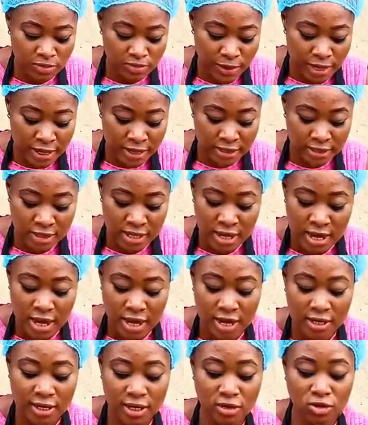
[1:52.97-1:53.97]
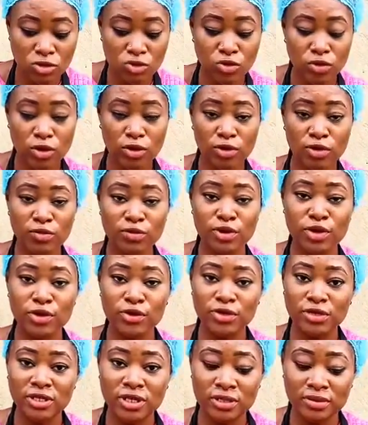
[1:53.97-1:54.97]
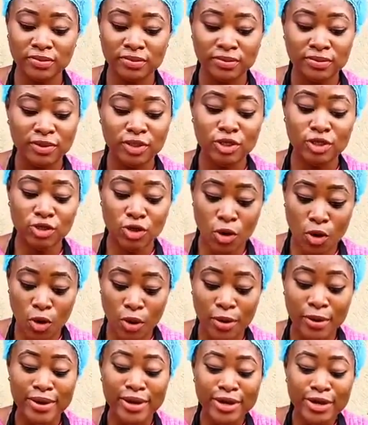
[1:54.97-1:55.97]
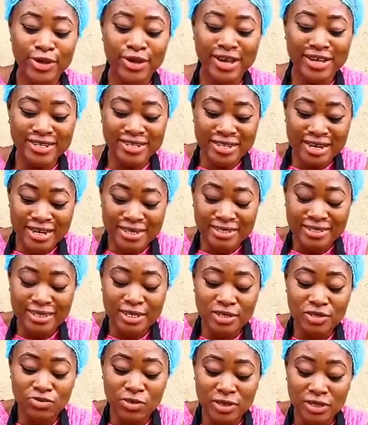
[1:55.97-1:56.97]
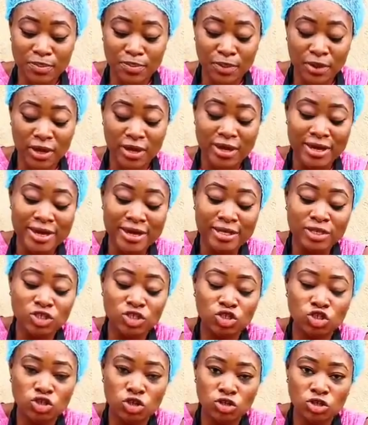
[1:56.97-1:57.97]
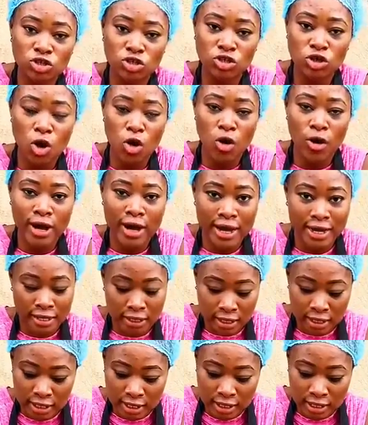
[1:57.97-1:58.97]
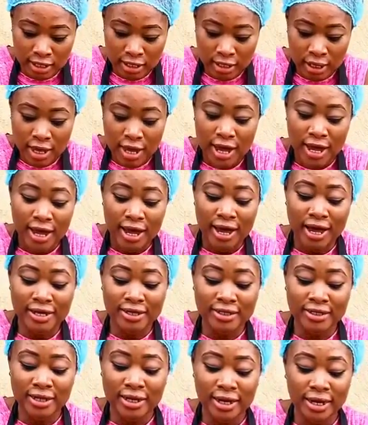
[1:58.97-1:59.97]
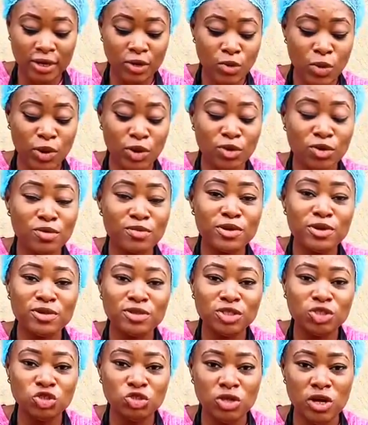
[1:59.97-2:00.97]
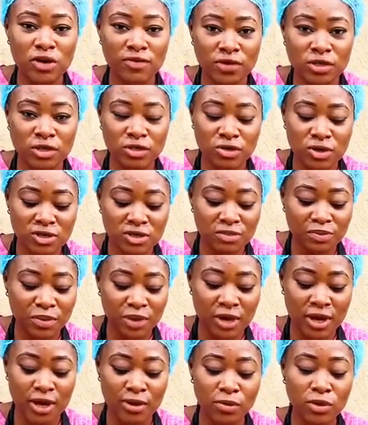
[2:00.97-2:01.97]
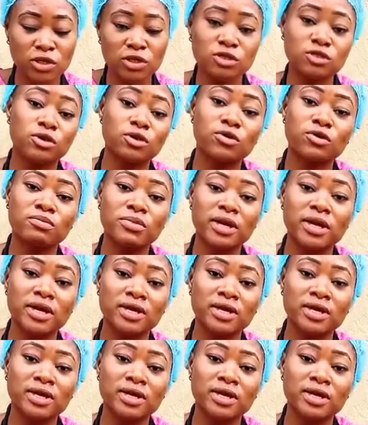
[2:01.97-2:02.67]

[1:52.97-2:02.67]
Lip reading: plant, and that's what we're going to be using. So you can see that this recipe is just organic. And again, we're not going to be using sugar for this recipe. And what is going to make